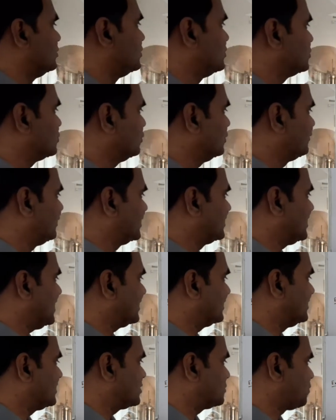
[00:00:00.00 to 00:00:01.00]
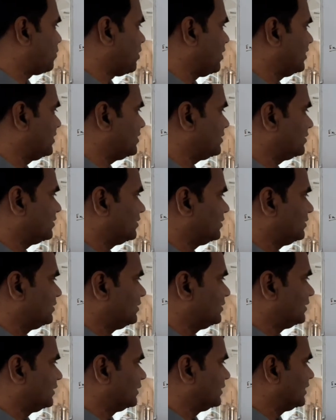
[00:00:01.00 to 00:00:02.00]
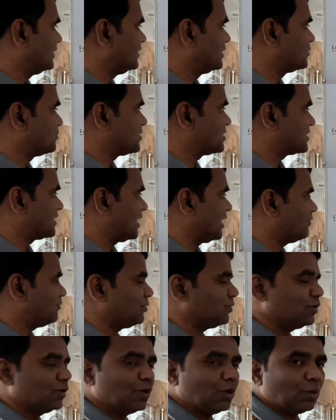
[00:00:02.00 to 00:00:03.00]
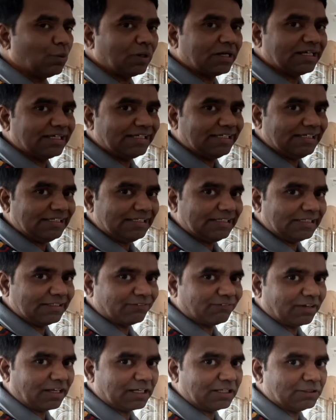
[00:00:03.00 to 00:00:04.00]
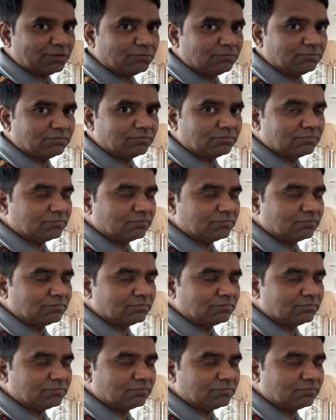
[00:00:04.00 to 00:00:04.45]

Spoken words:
So if I take this point, then it must have one e value.